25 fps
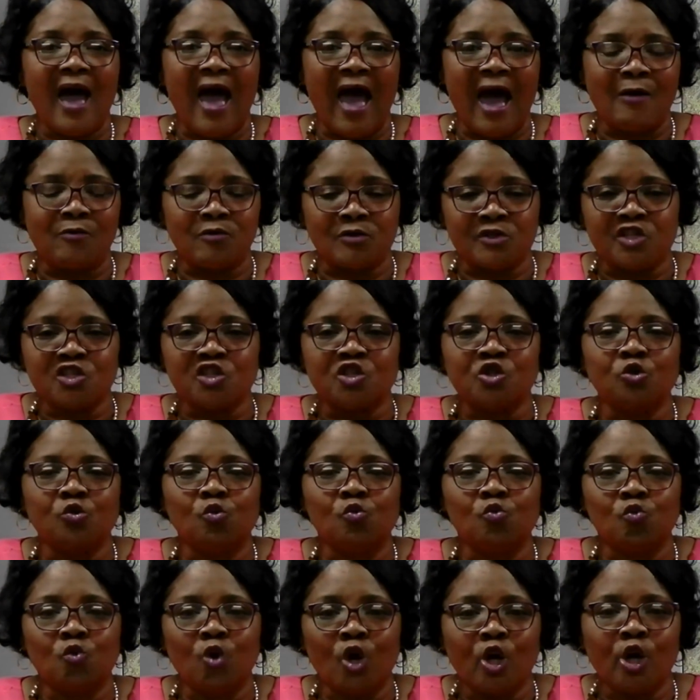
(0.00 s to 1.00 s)
I was
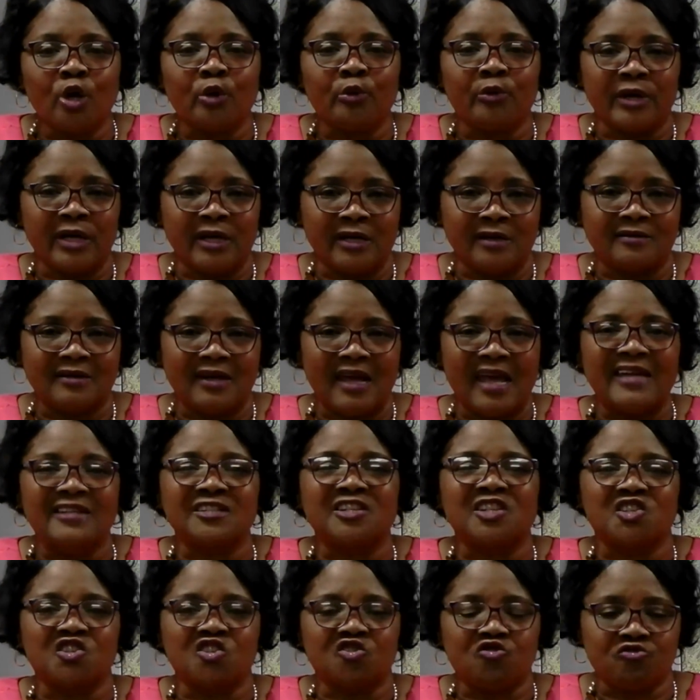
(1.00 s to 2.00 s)
too worried
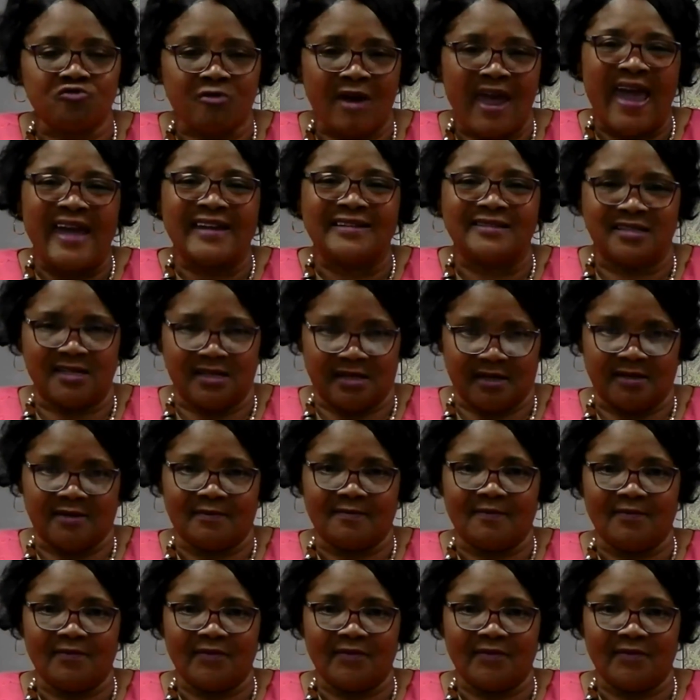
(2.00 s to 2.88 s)
and distracted.